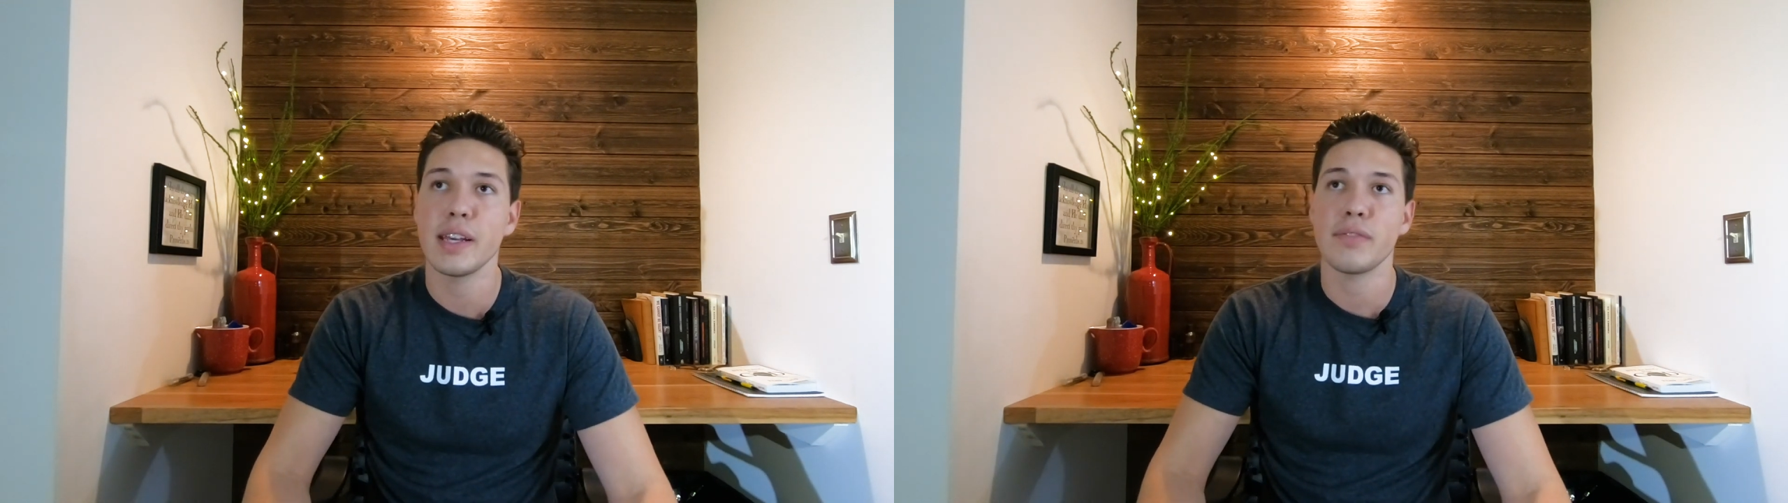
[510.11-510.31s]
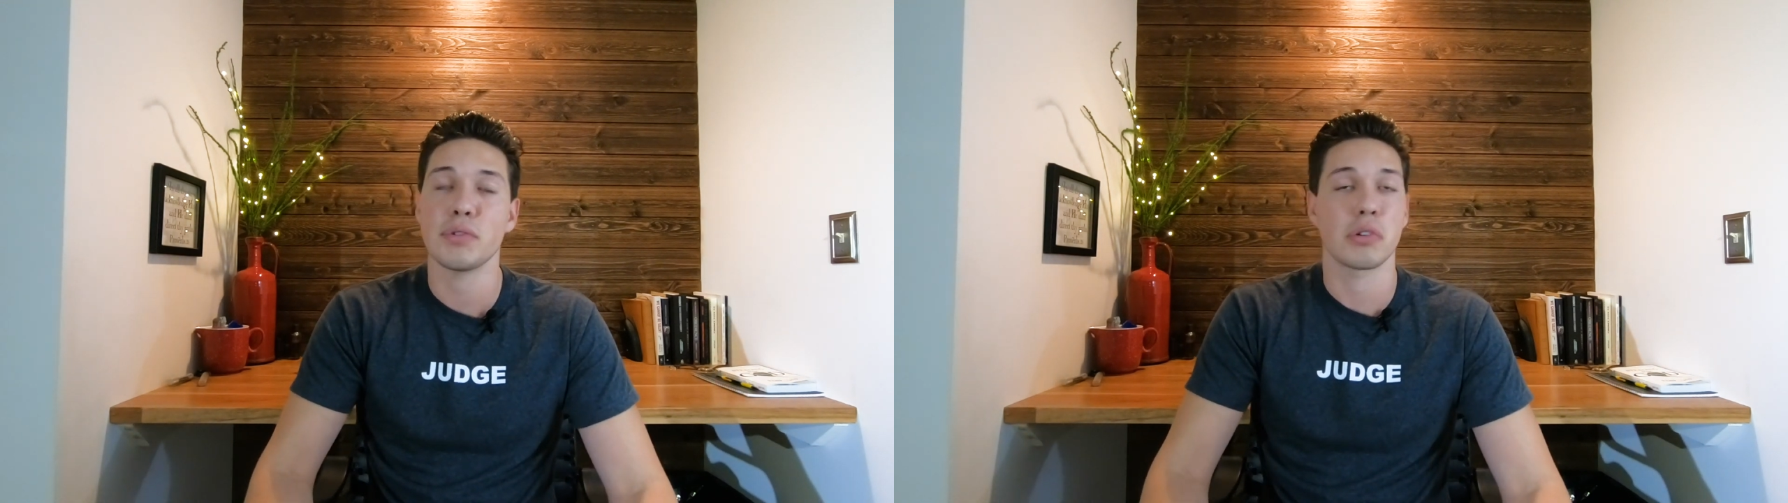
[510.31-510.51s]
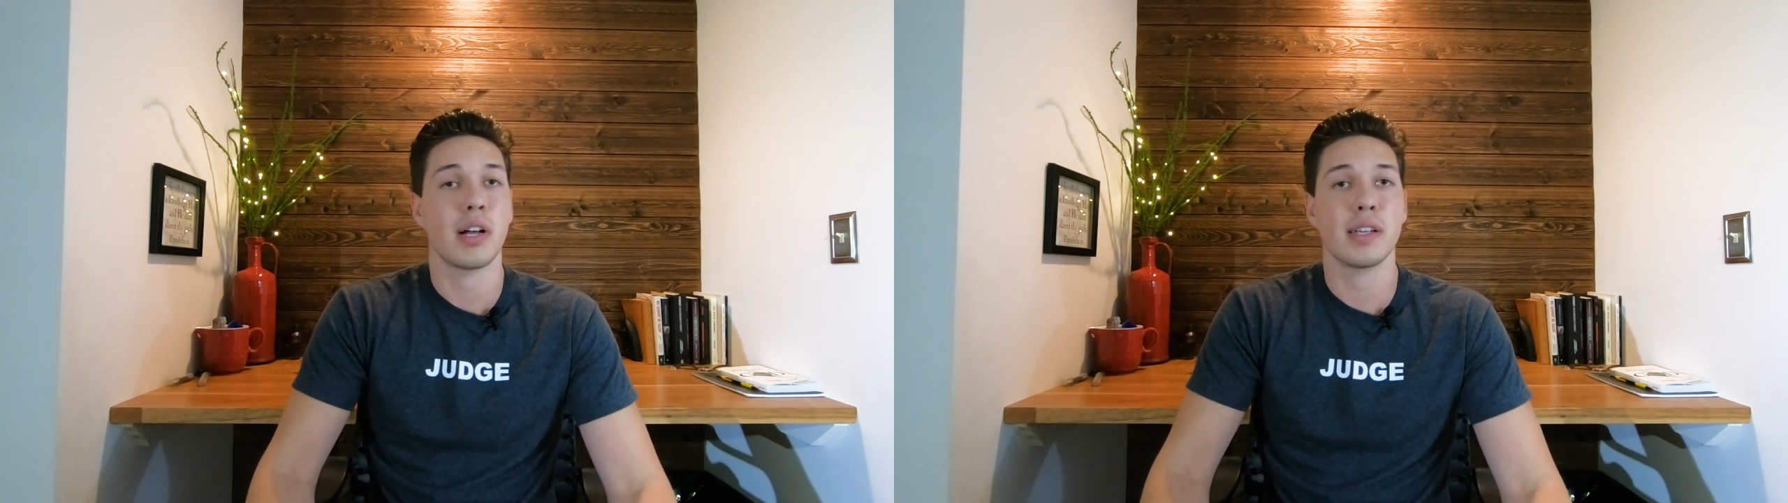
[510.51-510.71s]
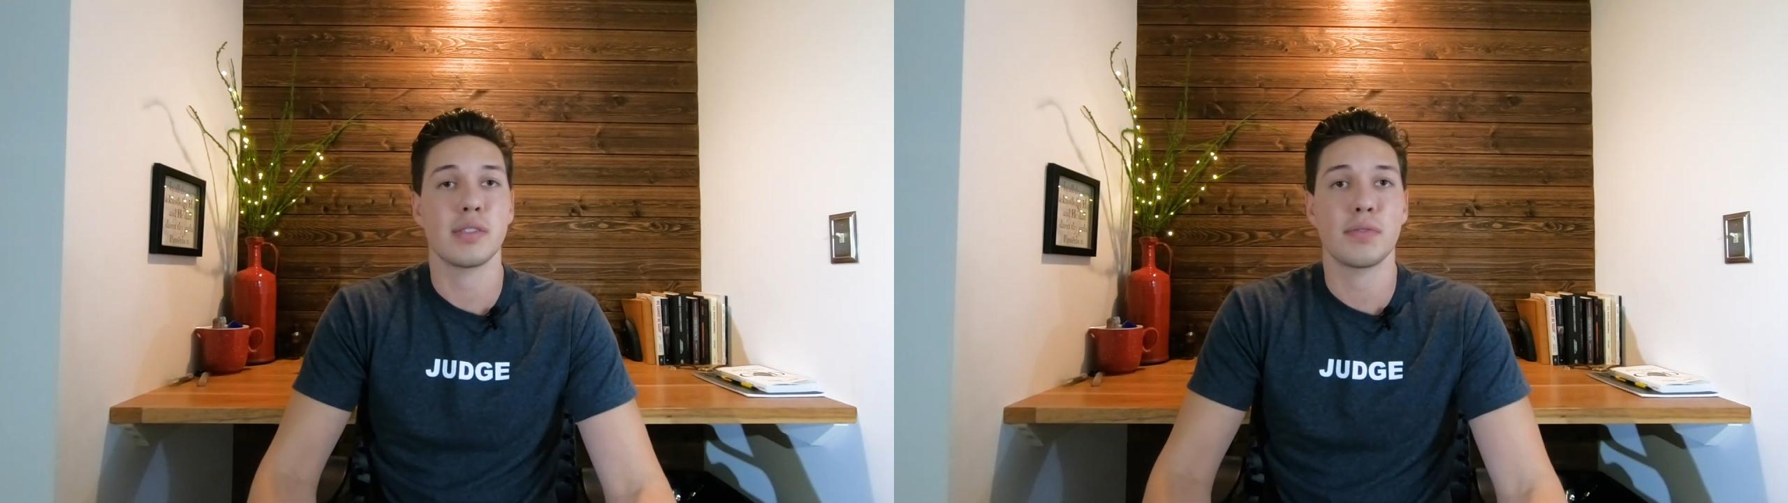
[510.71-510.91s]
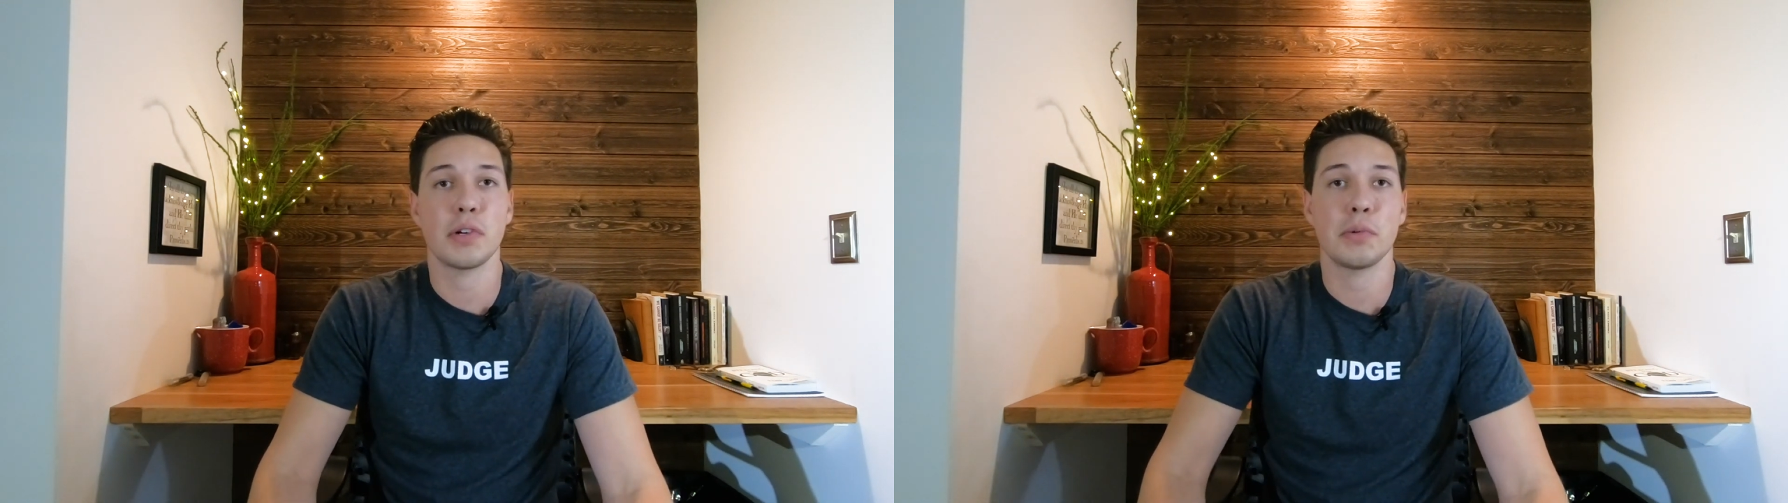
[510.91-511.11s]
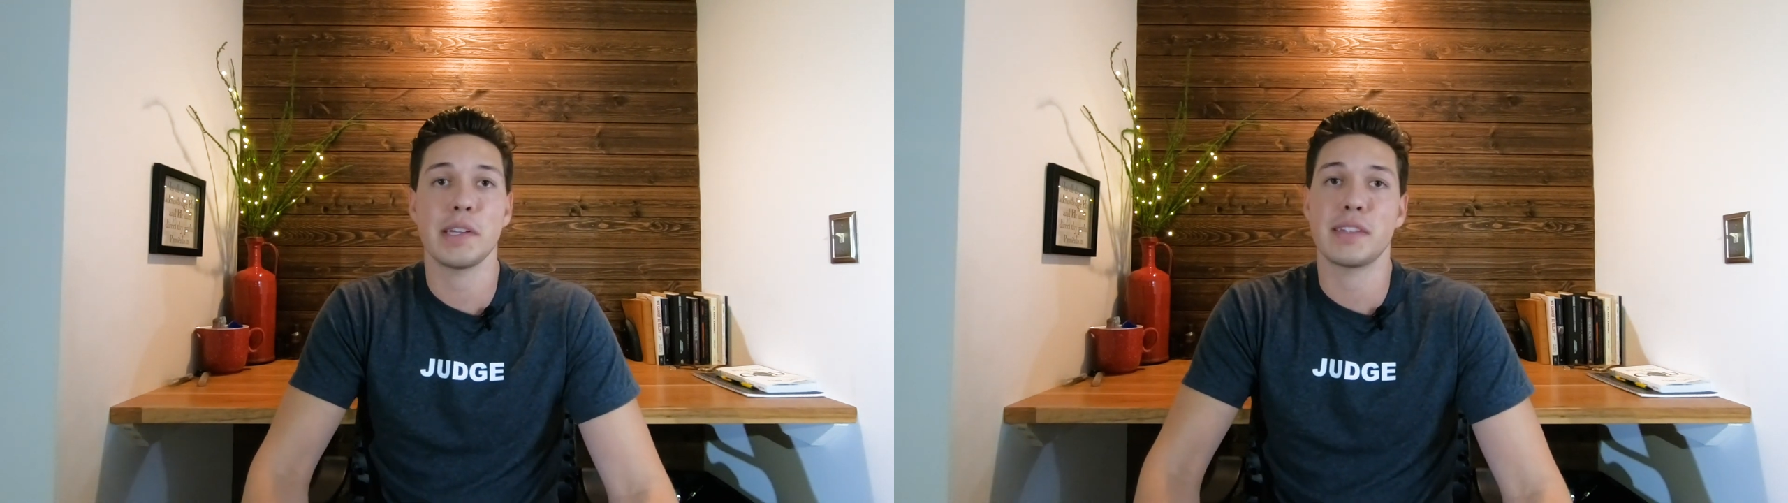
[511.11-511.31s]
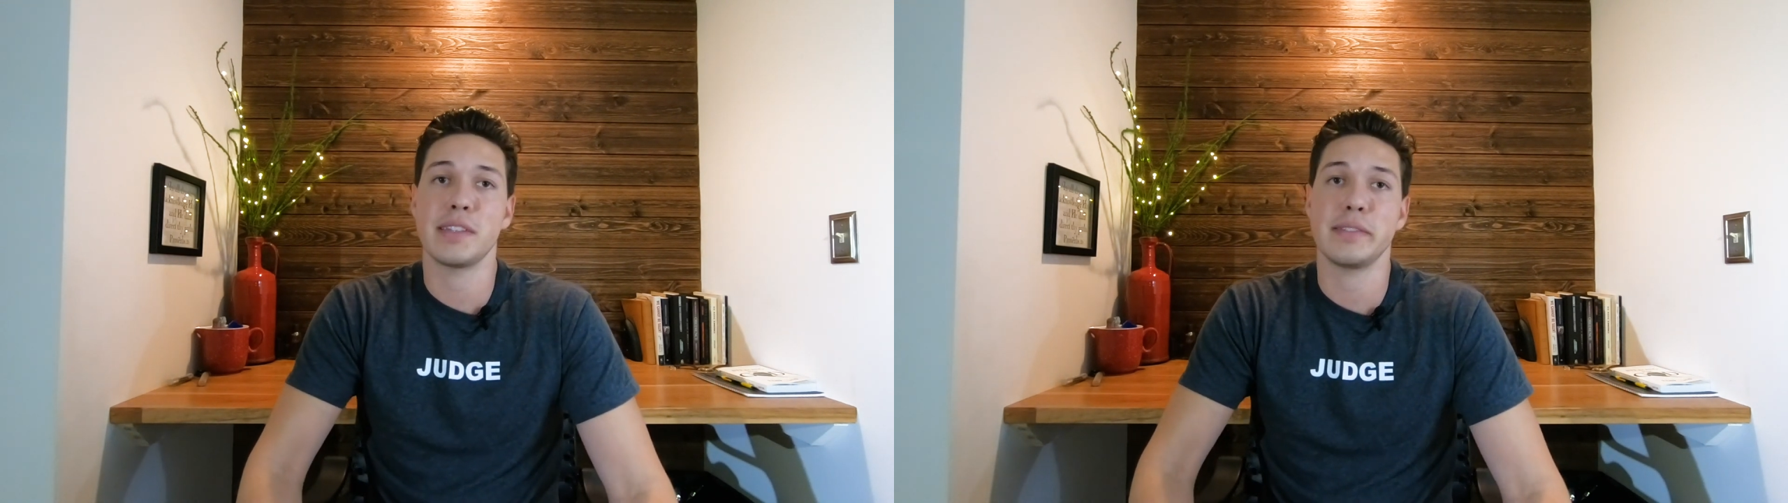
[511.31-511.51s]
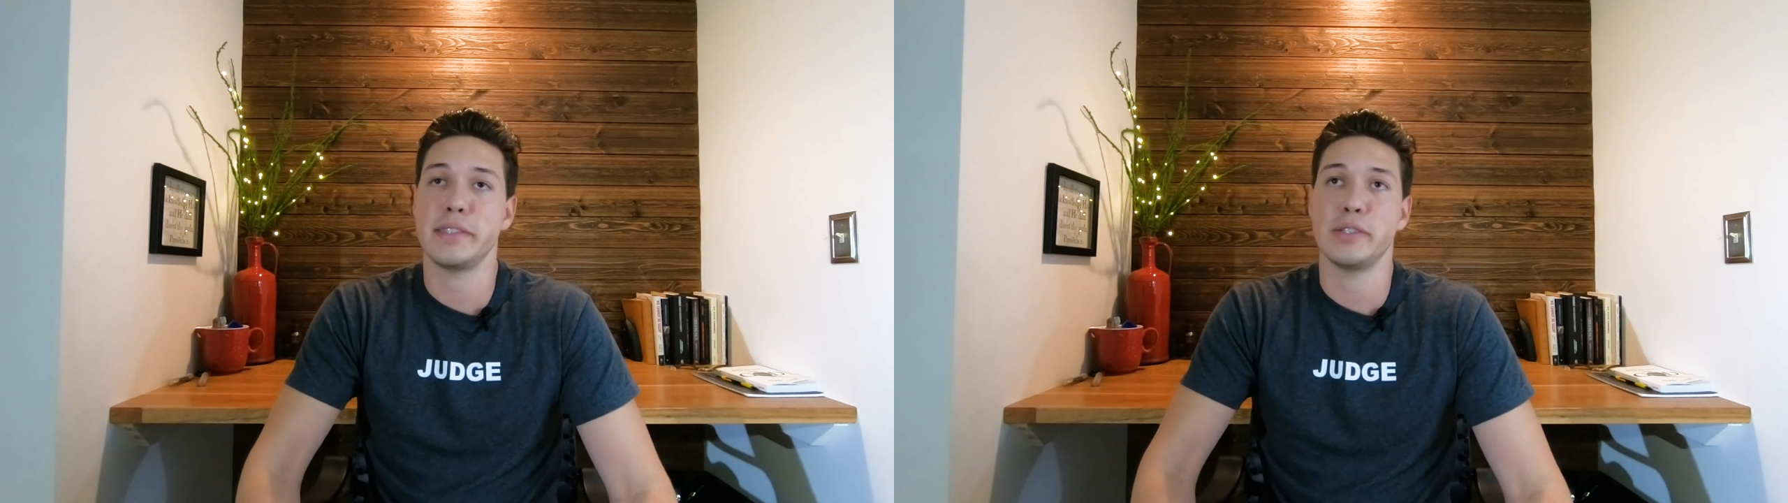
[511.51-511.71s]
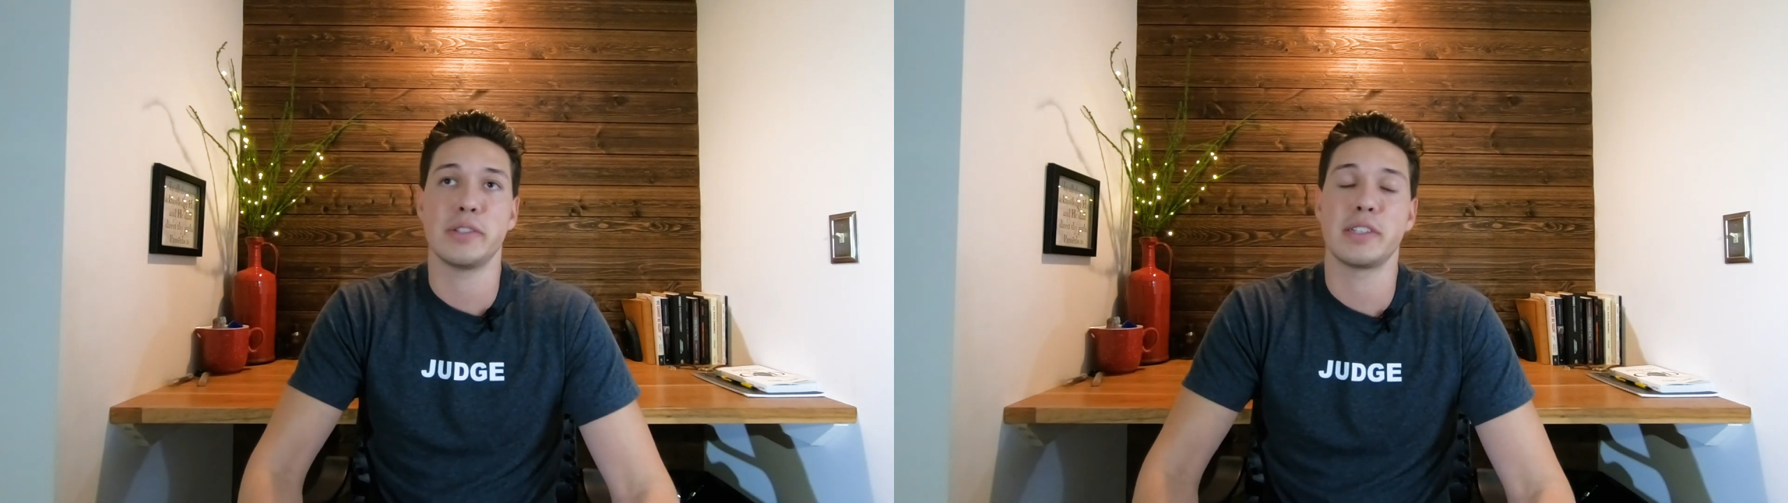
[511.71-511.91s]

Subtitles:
If you were claustrophobic, you